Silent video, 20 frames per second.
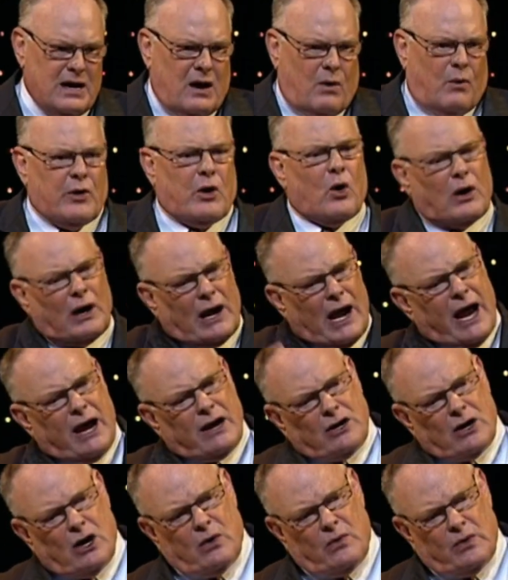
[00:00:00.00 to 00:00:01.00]
When
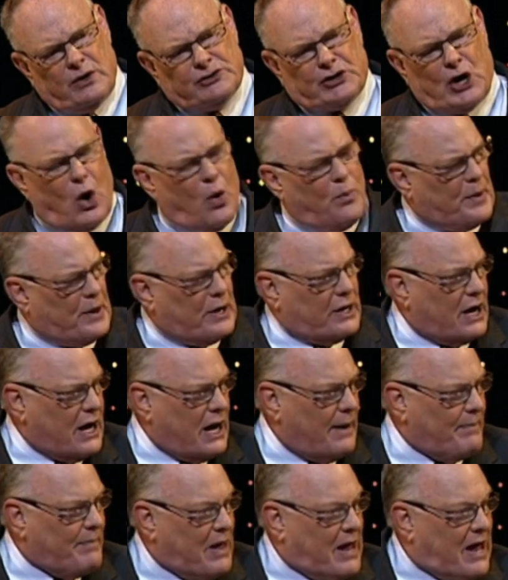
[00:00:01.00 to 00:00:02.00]
Orlando was opened
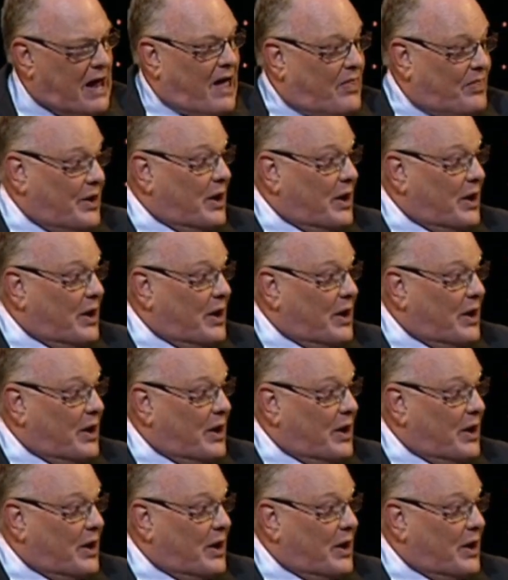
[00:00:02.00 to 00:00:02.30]
up,